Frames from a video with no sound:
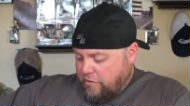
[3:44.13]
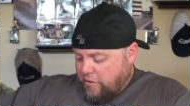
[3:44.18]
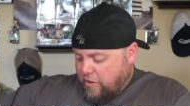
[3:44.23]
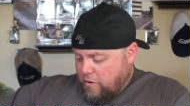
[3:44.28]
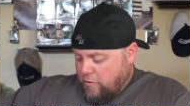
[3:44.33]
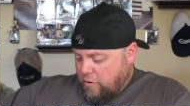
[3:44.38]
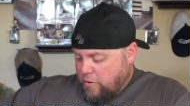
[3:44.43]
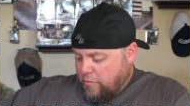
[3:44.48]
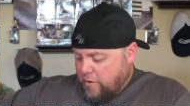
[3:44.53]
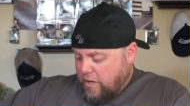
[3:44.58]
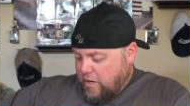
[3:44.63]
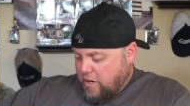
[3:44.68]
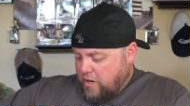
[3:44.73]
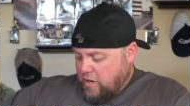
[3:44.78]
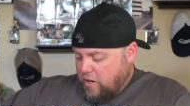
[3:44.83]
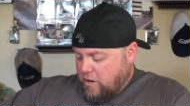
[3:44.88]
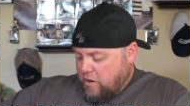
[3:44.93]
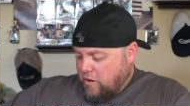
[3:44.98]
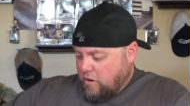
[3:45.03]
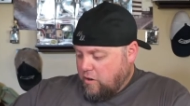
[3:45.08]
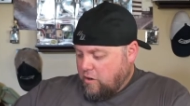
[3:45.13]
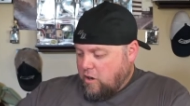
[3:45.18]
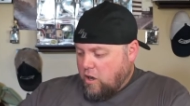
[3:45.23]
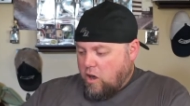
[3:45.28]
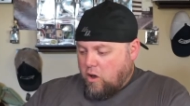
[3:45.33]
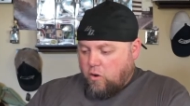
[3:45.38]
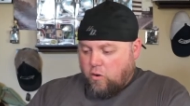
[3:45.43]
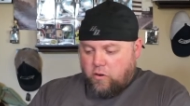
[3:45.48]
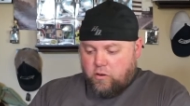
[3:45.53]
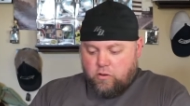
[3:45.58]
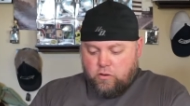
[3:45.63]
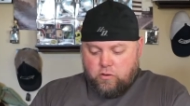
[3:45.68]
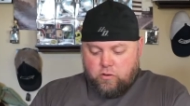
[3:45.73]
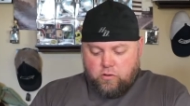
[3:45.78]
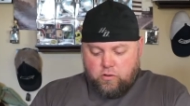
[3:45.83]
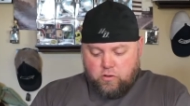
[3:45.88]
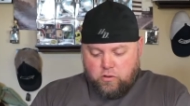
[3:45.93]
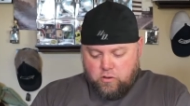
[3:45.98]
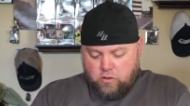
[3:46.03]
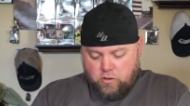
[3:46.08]
see, what do we get in here? Oh,
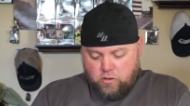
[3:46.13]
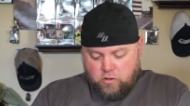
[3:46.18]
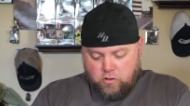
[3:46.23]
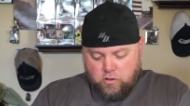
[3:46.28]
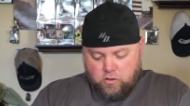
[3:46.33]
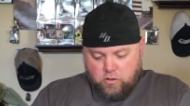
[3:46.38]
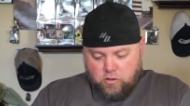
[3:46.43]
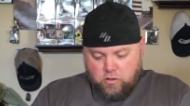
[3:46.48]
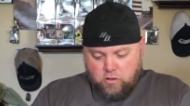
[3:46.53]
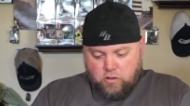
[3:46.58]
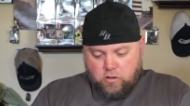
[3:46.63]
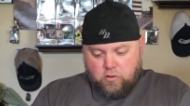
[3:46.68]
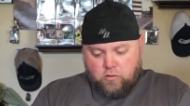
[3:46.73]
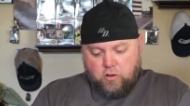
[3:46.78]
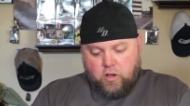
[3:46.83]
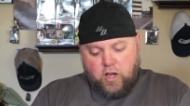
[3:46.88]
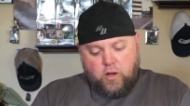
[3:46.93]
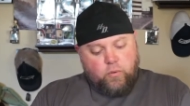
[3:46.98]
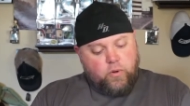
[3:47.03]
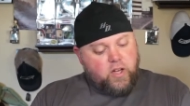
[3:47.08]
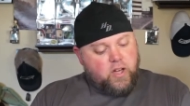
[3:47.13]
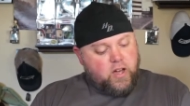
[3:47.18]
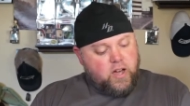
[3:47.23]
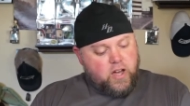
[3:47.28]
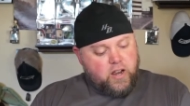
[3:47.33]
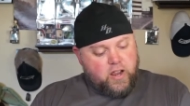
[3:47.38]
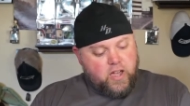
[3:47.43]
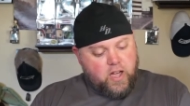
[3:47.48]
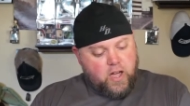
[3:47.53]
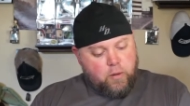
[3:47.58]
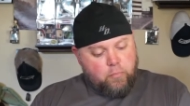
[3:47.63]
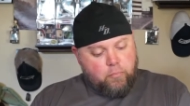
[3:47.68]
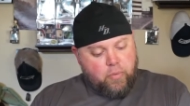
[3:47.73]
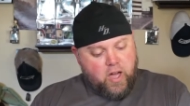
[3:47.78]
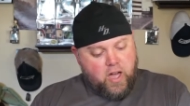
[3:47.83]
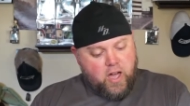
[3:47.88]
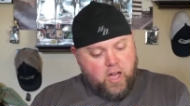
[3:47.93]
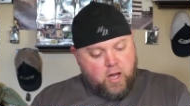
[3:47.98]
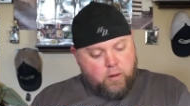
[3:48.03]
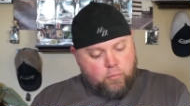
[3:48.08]
okay, we got a
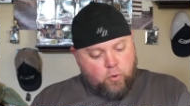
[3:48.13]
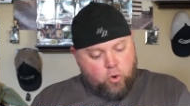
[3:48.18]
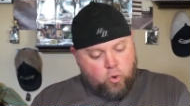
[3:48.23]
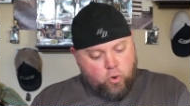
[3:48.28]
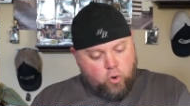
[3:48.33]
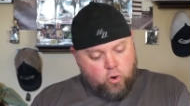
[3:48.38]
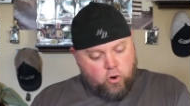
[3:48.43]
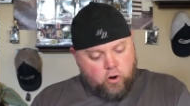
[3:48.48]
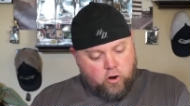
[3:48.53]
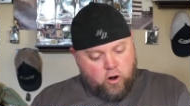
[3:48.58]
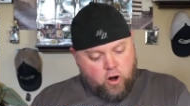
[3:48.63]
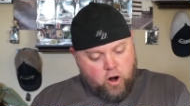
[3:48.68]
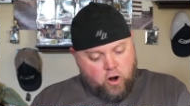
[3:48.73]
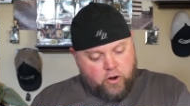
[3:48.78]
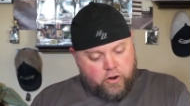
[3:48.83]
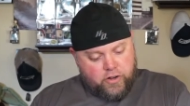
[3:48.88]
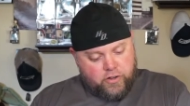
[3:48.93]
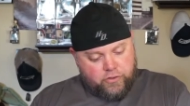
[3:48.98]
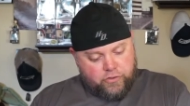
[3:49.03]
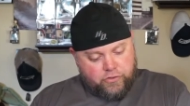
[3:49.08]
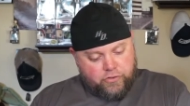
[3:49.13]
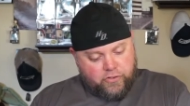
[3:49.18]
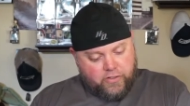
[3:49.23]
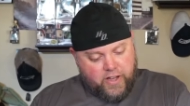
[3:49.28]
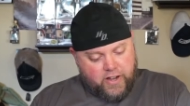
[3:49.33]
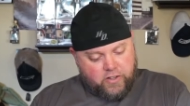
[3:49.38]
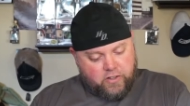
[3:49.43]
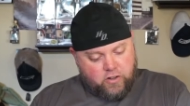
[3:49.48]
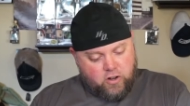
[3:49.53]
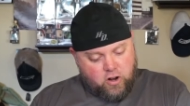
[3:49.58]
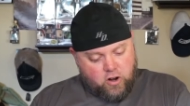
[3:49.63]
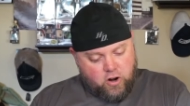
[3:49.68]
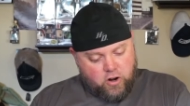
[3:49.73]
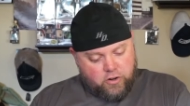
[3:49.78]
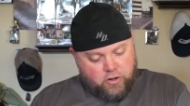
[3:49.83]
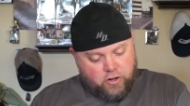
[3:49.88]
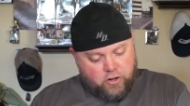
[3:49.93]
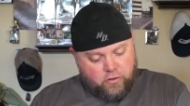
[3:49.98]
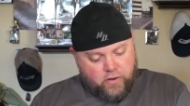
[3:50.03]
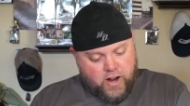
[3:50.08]
Bam Horror Artist Select
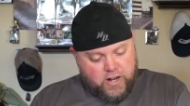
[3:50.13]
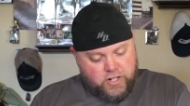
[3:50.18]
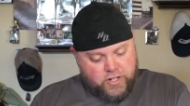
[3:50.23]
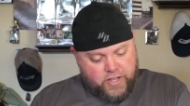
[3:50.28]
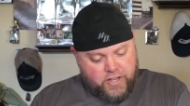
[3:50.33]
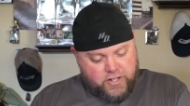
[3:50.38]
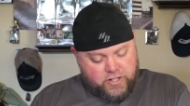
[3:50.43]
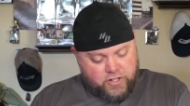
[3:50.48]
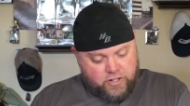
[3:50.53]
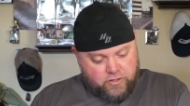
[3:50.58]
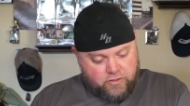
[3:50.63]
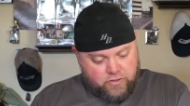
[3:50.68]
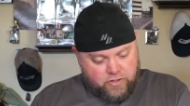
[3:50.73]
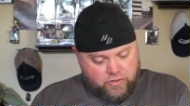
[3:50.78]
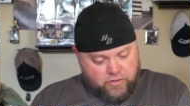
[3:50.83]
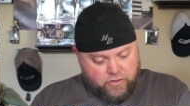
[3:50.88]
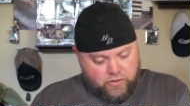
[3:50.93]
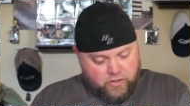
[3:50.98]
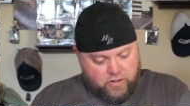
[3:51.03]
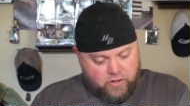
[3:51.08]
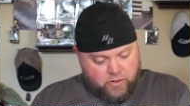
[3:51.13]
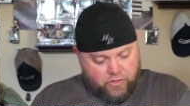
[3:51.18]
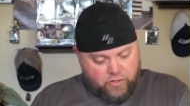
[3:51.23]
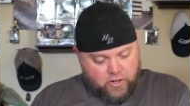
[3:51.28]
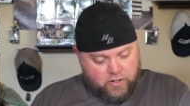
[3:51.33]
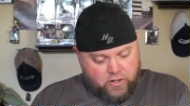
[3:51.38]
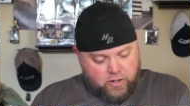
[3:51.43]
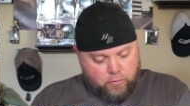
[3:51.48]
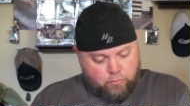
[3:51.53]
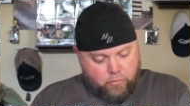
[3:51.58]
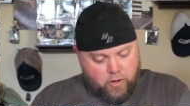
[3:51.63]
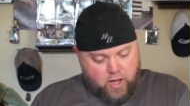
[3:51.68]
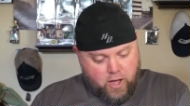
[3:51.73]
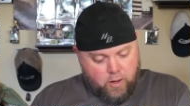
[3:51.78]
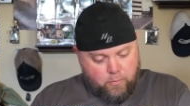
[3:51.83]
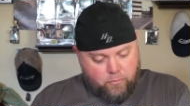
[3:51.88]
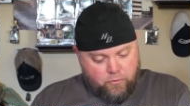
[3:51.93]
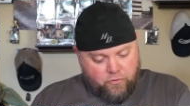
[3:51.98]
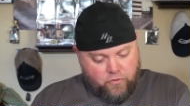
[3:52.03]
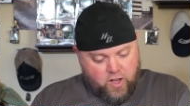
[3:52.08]
card. Congratulations, this is an authentic
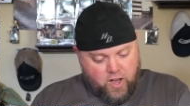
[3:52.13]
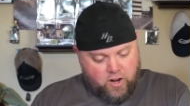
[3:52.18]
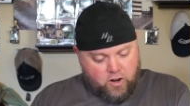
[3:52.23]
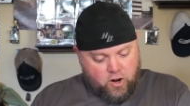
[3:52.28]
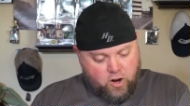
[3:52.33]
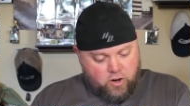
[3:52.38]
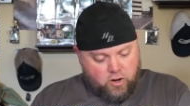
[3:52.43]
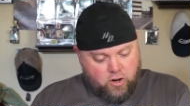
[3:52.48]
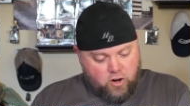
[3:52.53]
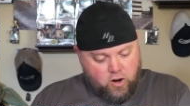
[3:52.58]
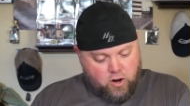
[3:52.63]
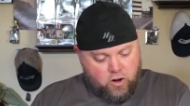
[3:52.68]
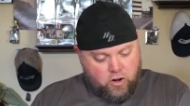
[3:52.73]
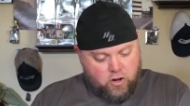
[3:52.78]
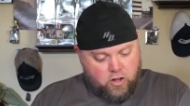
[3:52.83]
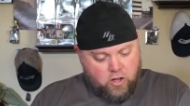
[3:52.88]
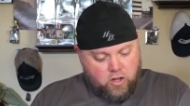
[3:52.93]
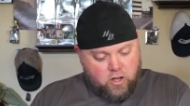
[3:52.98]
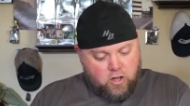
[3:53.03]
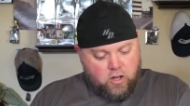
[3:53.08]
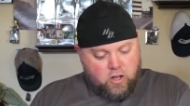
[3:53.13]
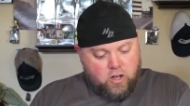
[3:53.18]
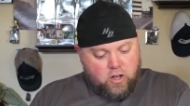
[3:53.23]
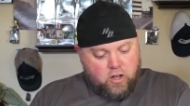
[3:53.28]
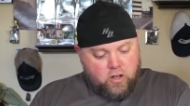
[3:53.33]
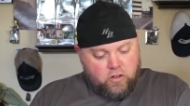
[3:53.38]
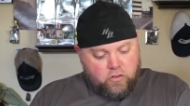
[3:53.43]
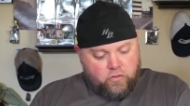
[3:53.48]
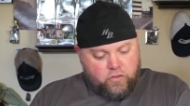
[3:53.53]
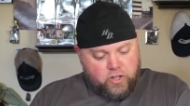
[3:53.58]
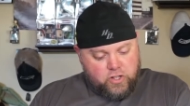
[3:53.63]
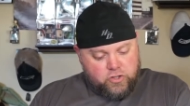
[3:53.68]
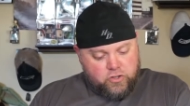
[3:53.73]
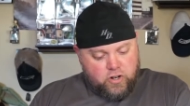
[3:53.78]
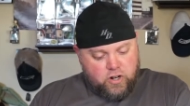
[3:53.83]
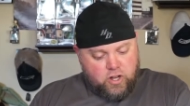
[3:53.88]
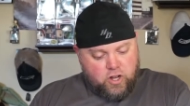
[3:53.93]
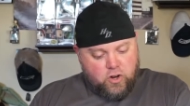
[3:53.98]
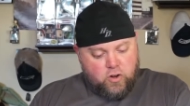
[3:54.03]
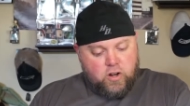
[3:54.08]
Bam fan art card
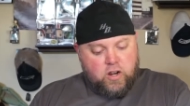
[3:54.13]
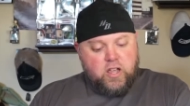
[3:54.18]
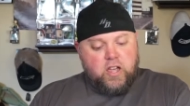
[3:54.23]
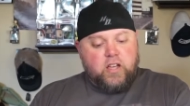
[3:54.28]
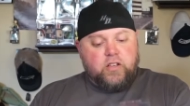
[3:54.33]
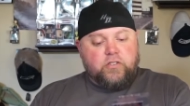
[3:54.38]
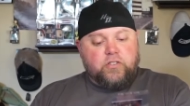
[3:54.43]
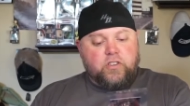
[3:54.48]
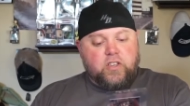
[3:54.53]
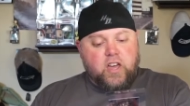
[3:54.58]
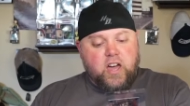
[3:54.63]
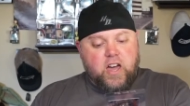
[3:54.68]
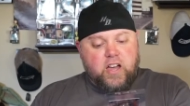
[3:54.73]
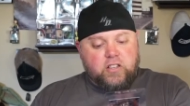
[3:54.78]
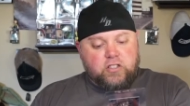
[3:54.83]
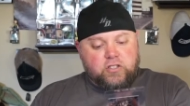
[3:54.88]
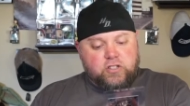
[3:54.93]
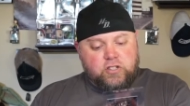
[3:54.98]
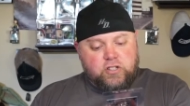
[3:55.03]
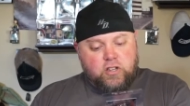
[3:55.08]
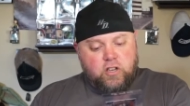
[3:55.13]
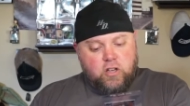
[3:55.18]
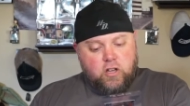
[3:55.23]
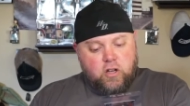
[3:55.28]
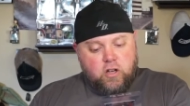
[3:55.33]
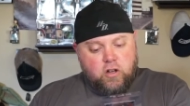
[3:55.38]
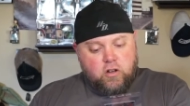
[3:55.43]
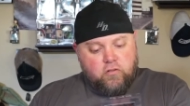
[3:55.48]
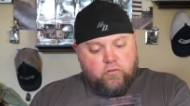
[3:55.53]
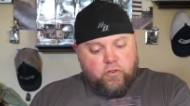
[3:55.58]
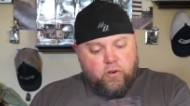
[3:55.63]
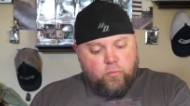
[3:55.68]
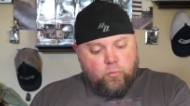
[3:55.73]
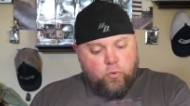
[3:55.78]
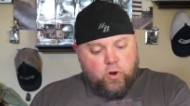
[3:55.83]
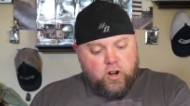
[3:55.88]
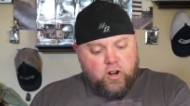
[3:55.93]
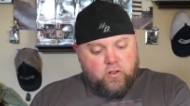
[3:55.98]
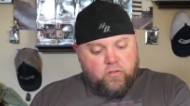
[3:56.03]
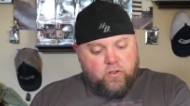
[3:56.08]
featuring a unique sketch from
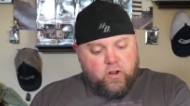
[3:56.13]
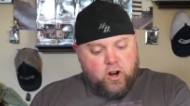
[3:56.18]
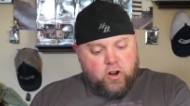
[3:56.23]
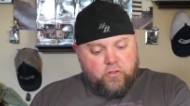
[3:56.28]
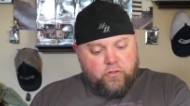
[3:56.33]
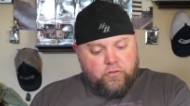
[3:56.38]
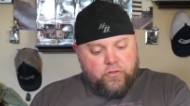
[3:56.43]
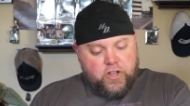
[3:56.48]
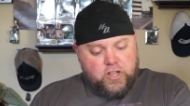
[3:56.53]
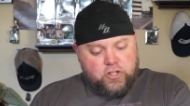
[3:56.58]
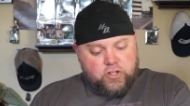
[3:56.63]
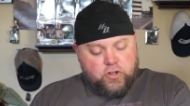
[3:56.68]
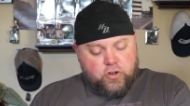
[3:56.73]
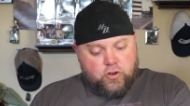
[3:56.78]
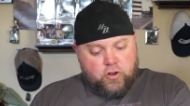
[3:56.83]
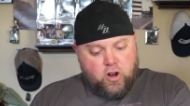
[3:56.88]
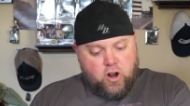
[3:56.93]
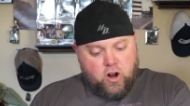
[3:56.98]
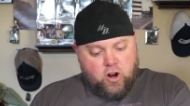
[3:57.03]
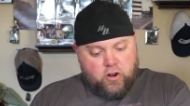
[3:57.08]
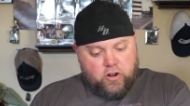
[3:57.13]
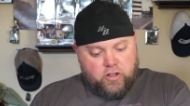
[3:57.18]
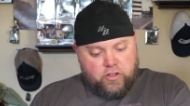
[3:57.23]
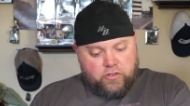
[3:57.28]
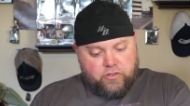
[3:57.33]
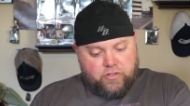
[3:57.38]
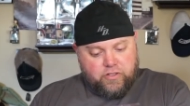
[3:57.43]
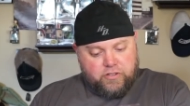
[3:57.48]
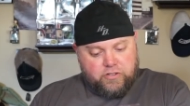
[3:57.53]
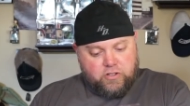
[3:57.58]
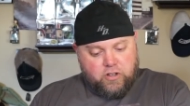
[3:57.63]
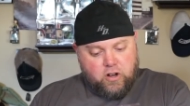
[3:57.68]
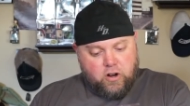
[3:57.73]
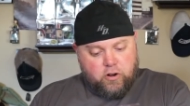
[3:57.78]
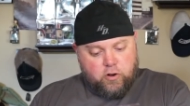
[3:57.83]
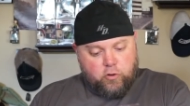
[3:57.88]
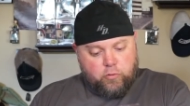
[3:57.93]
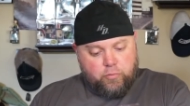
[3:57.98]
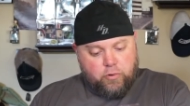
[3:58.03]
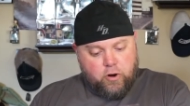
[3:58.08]
one of our featured artists. This
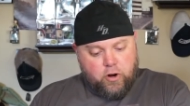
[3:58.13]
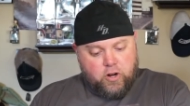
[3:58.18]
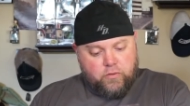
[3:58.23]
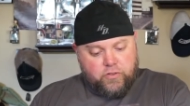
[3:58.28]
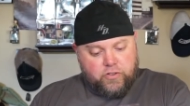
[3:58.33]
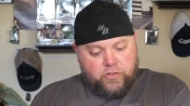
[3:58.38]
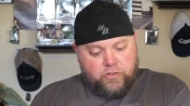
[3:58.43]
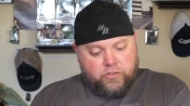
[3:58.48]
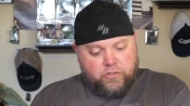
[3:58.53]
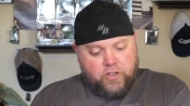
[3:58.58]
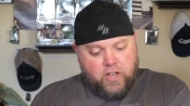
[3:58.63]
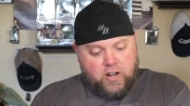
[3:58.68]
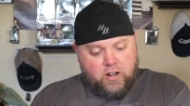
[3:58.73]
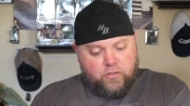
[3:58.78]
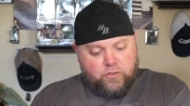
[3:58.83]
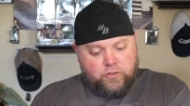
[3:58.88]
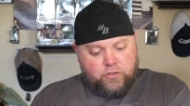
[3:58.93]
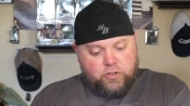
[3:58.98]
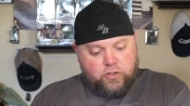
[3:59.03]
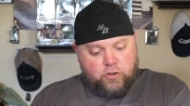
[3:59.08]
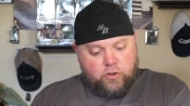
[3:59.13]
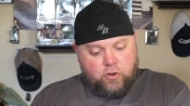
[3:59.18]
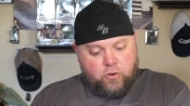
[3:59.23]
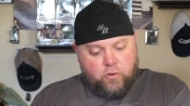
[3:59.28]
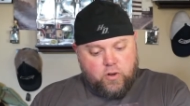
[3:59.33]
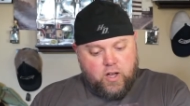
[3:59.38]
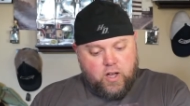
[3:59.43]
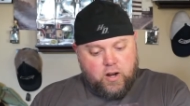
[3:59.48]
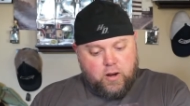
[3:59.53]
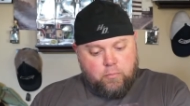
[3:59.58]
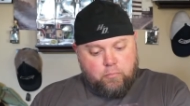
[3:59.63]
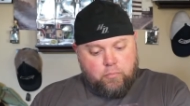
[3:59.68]
card is part of a set of two and a